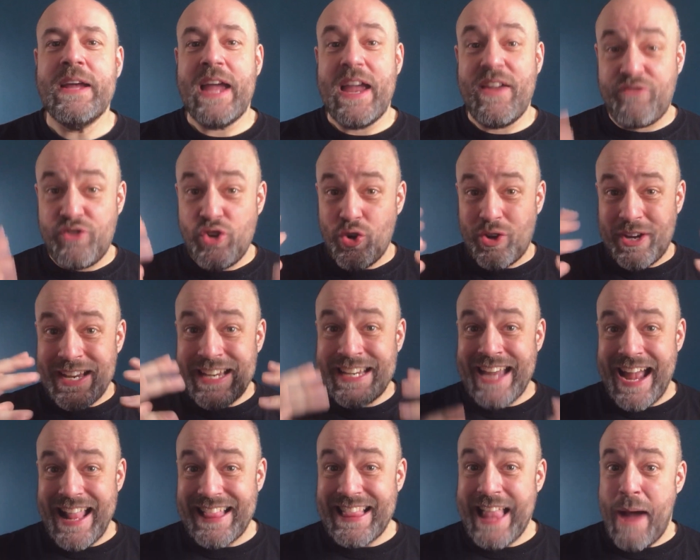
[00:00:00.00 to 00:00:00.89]
If you
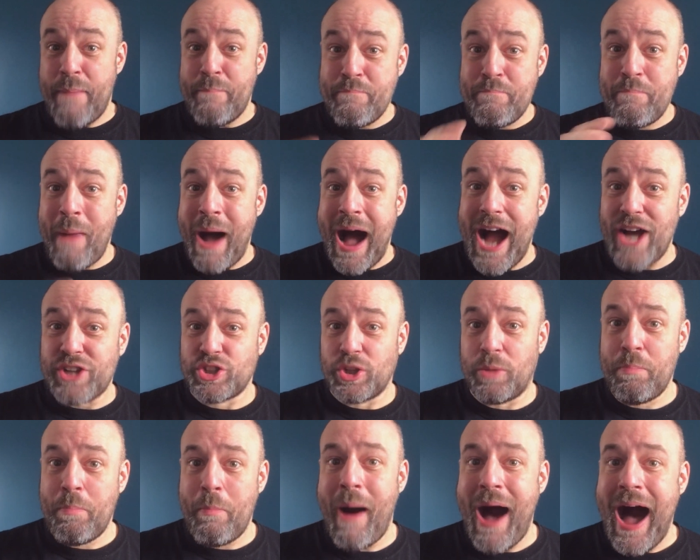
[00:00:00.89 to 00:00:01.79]
can get that
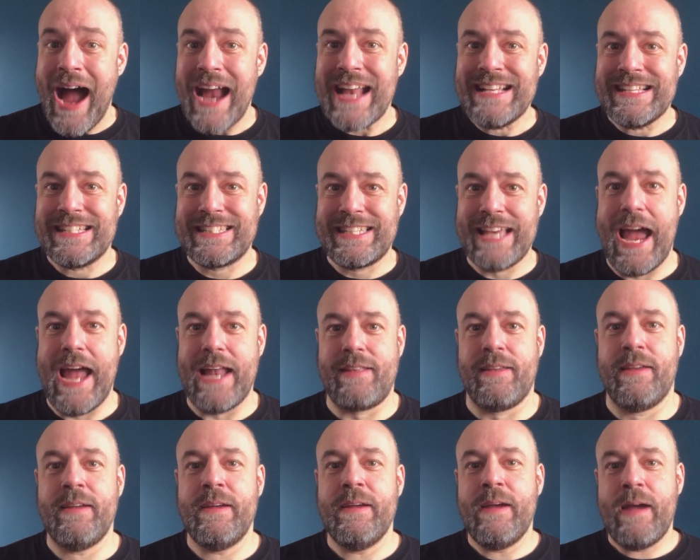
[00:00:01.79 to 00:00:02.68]
martial mindset